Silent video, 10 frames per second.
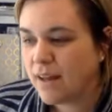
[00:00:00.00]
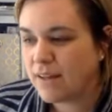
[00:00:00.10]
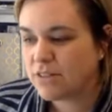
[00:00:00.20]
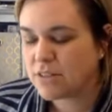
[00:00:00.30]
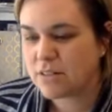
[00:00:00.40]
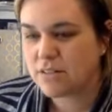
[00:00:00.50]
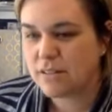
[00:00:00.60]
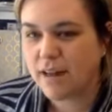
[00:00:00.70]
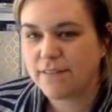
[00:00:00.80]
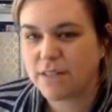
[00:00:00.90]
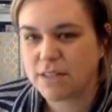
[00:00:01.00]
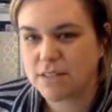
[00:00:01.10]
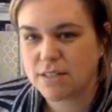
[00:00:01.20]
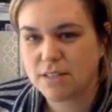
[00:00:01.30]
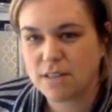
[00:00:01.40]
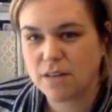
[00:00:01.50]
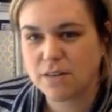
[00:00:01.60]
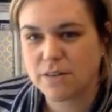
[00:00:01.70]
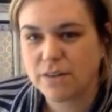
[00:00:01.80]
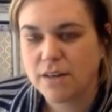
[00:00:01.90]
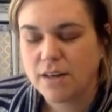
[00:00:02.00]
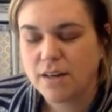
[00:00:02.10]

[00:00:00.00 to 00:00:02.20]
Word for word: and just diverse. So,